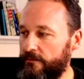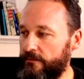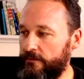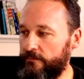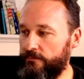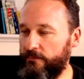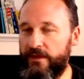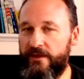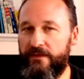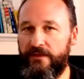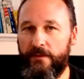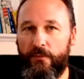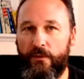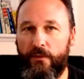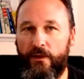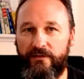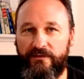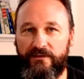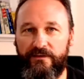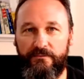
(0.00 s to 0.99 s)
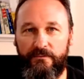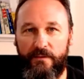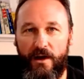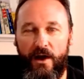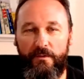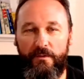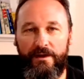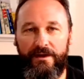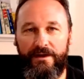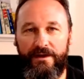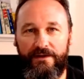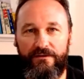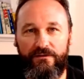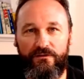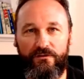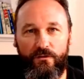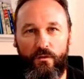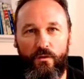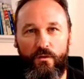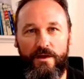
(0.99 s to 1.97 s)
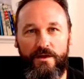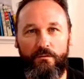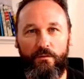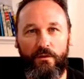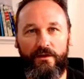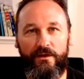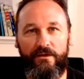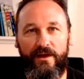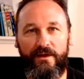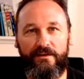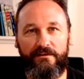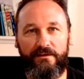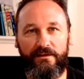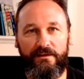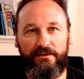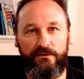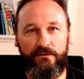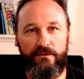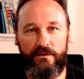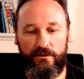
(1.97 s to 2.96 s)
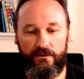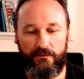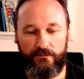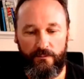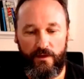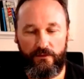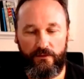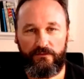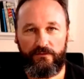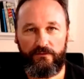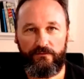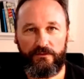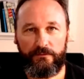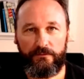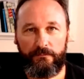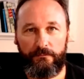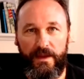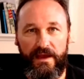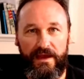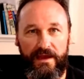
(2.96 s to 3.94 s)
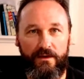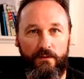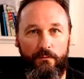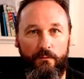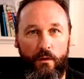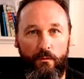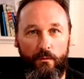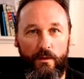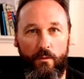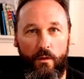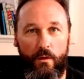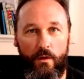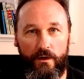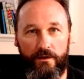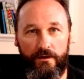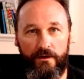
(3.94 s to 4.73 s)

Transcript: be in the present moment and enjoy what they're actually doing. Because most of us pick what we want.